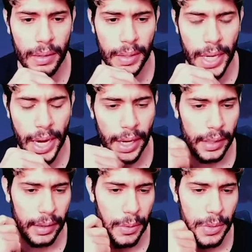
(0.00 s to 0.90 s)
yeah,
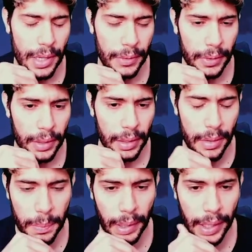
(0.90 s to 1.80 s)
that was definitely
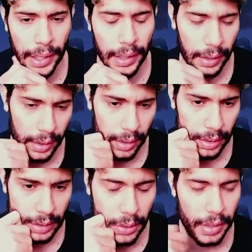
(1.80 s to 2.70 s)
the play,
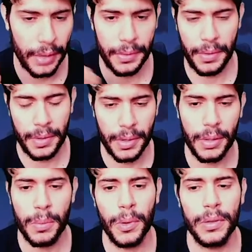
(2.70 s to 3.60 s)
going after a
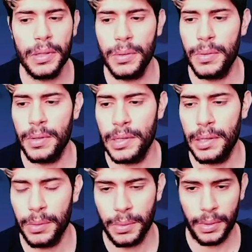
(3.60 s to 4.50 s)
Thunderbolt into the
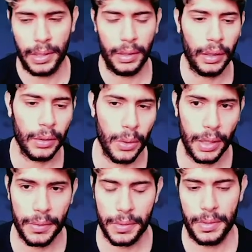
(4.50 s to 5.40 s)
Incineroar and then
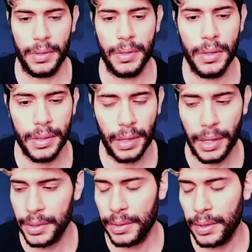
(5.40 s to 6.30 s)
going after the
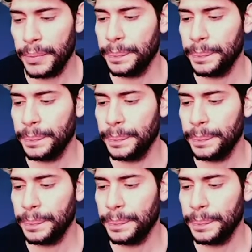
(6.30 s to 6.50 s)
Zacian there.